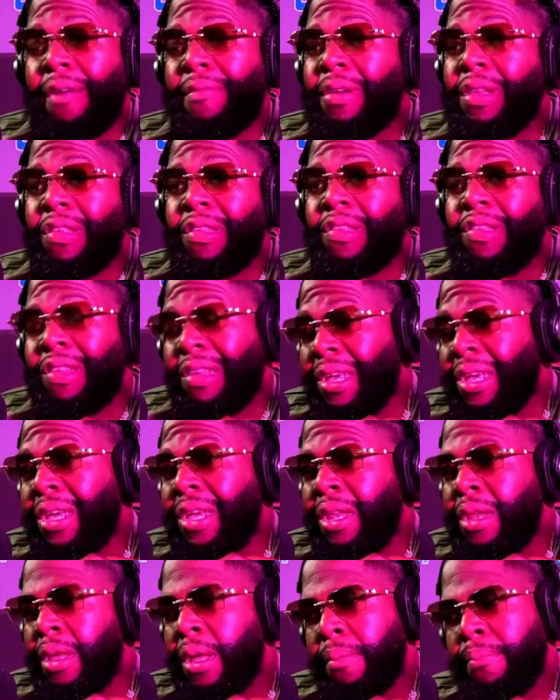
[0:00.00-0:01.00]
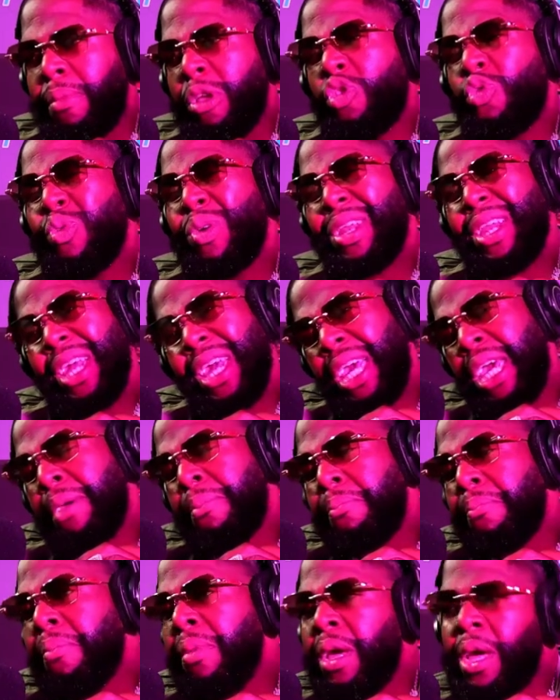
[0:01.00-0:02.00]
I haven't seen
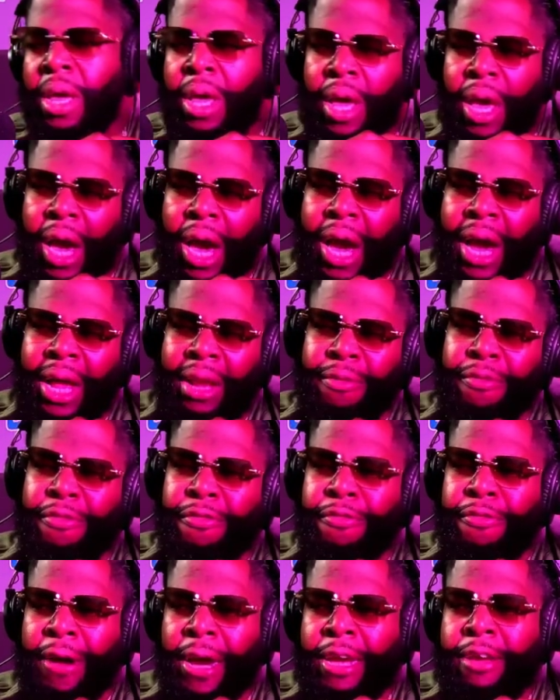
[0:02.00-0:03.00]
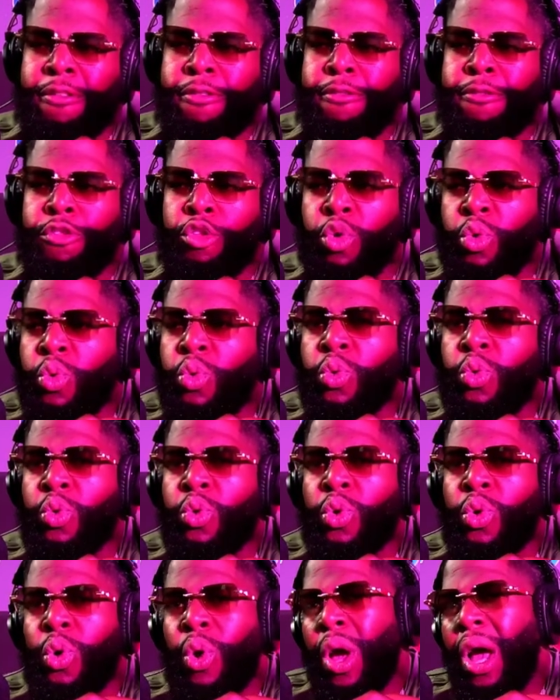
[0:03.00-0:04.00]
between him and
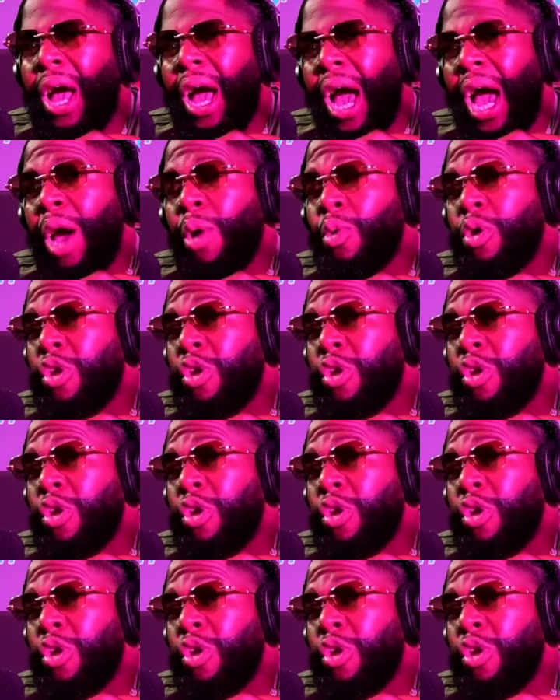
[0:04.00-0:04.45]
5'2",